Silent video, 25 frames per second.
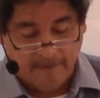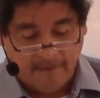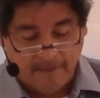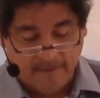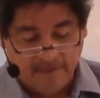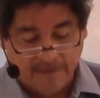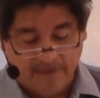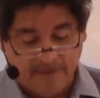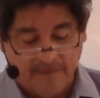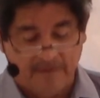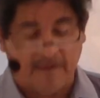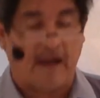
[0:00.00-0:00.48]

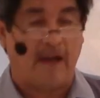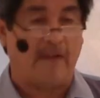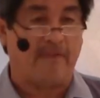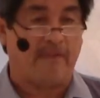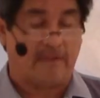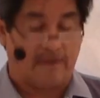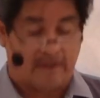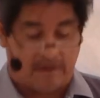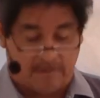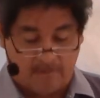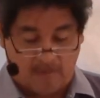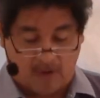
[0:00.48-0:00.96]
of the
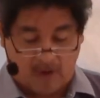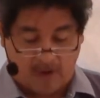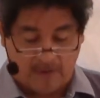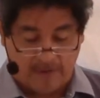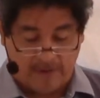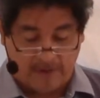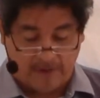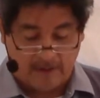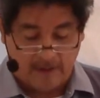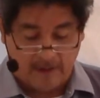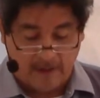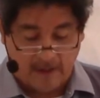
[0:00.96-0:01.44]
father and
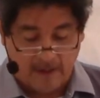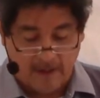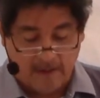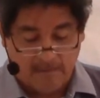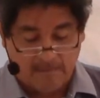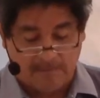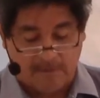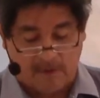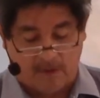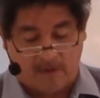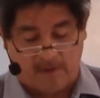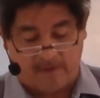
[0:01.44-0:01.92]
mother,
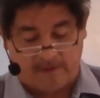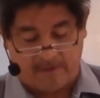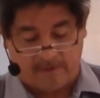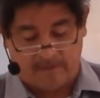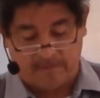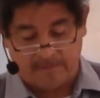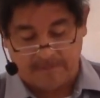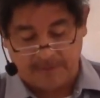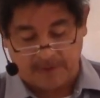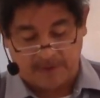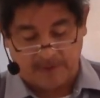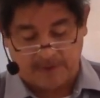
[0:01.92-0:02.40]

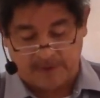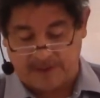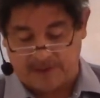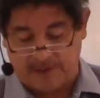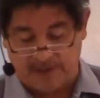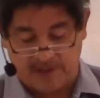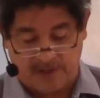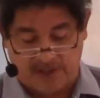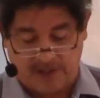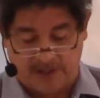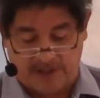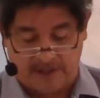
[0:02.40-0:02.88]
poor
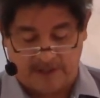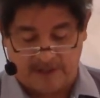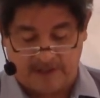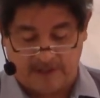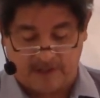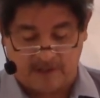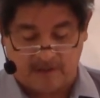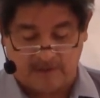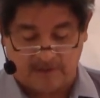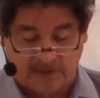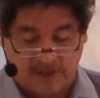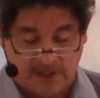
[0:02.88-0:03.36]

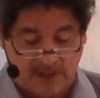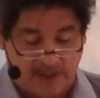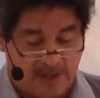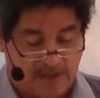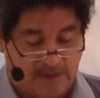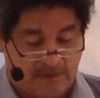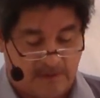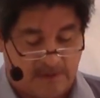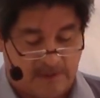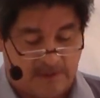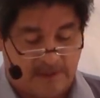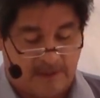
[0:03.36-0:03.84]
hygienic
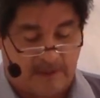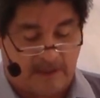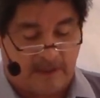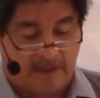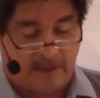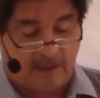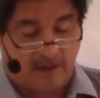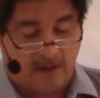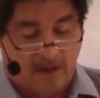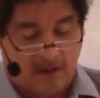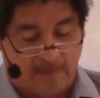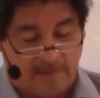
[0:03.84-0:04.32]
conditions
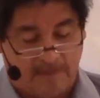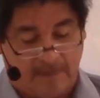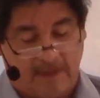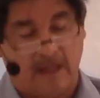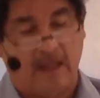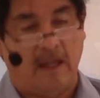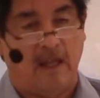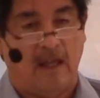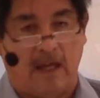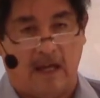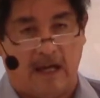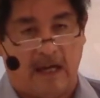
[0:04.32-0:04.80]
in the
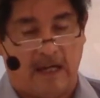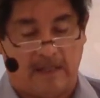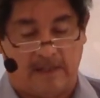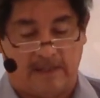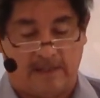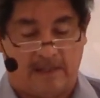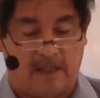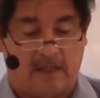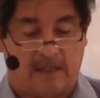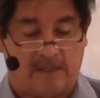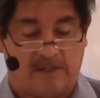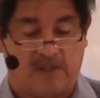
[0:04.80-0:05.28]
home,
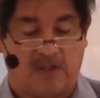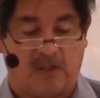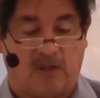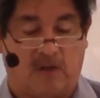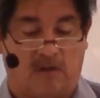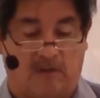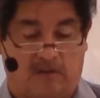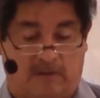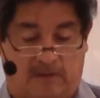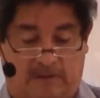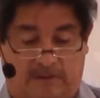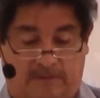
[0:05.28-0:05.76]
and so
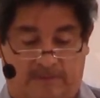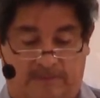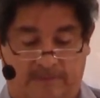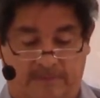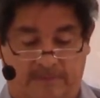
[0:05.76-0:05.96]
on.